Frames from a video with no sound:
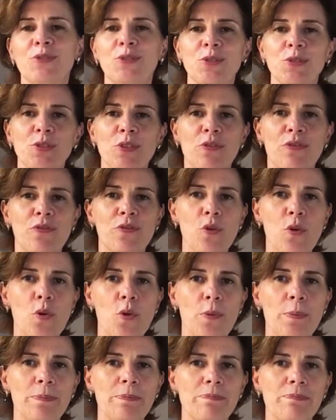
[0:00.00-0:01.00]
to the
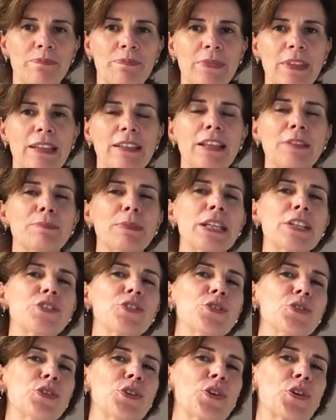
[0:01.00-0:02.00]
fore, that makes
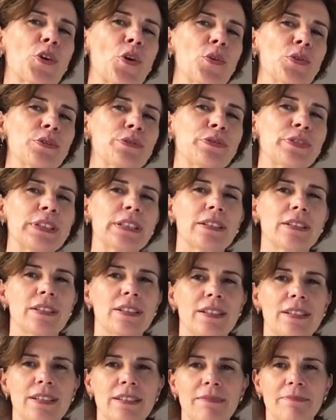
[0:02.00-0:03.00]
you look
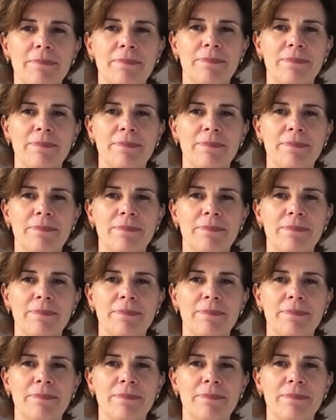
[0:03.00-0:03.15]
confident.